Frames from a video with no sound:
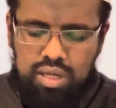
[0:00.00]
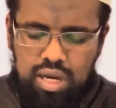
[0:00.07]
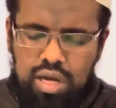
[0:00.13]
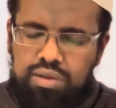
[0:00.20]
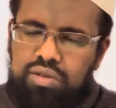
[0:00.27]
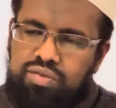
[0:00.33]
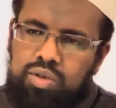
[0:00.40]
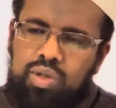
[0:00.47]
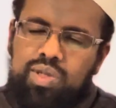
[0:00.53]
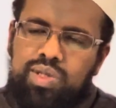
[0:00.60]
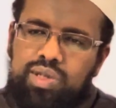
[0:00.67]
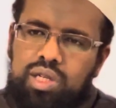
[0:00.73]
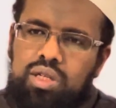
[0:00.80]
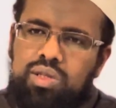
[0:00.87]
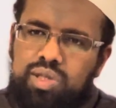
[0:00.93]
And of course,
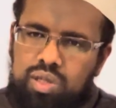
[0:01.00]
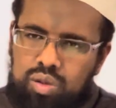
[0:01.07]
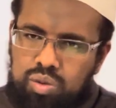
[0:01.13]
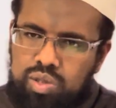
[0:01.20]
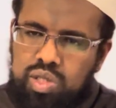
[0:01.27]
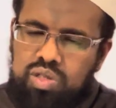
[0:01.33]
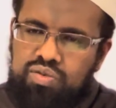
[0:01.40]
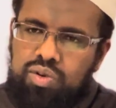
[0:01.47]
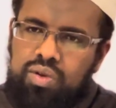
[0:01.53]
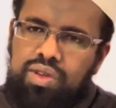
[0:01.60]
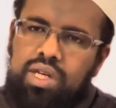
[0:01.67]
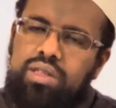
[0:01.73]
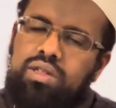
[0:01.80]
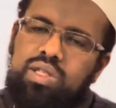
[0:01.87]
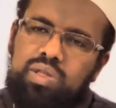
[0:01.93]
the consequences for
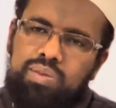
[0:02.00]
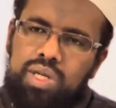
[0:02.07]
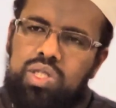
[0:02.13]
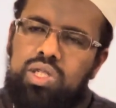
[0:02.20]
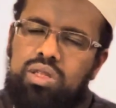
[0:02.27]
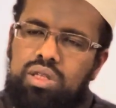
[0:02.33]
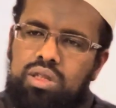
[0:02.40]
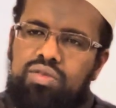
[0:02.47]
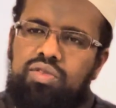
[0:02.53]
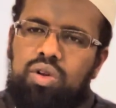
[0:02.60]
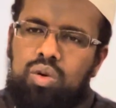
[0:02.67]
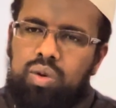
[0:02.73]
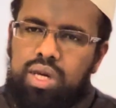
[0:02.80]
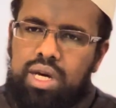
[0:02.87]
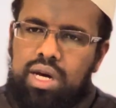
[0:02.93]
that is mentioned in the
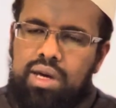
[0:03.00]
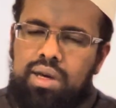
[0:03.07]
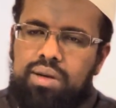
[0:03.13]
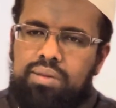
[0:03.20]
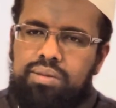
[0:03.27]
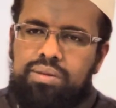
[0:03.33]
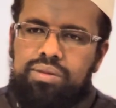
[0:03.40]
following ayah.